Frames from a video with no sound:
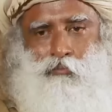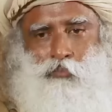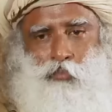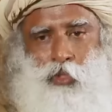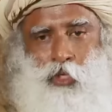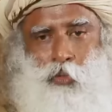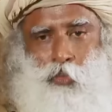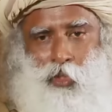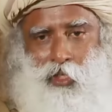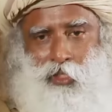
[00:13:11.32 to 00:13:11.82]

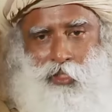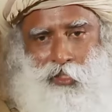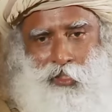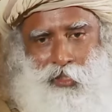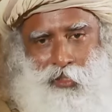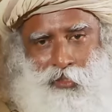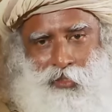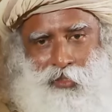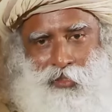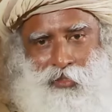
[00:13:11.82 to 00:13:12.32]
perverts
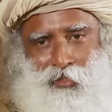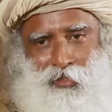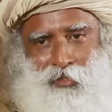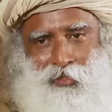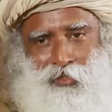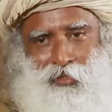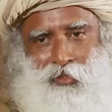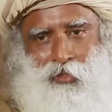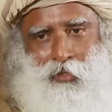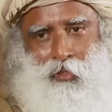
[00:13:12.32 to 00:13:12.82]
it.
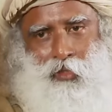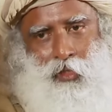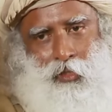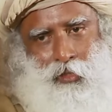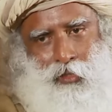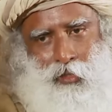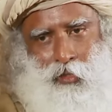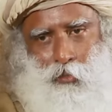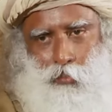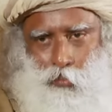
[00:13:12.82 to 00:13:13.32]

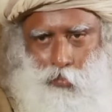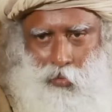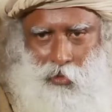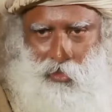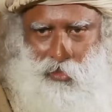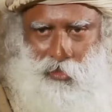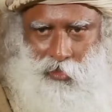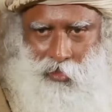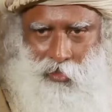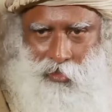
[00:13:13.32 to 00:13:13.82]
It
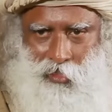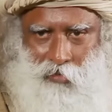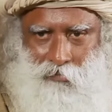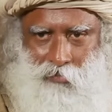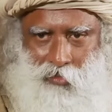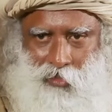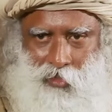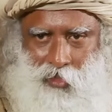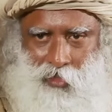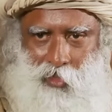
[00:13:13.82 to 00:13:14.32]
simply sees
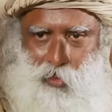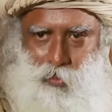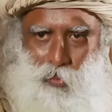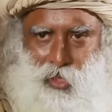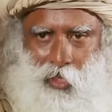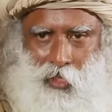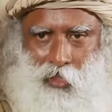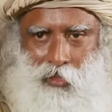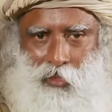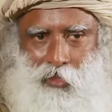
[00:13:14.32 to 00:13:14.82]
everything the
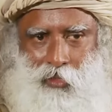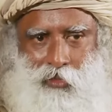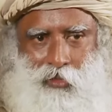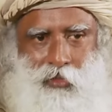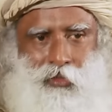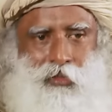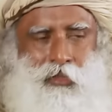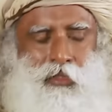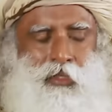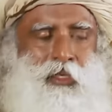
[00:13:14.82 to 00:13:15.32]
way it
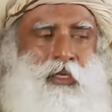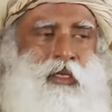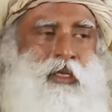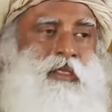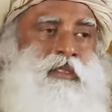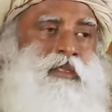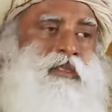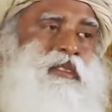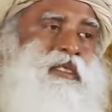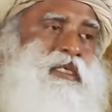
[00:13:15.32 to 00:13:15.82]
is.
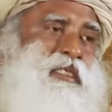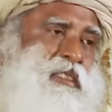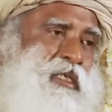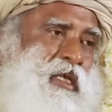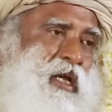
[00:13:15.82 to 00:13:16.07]
This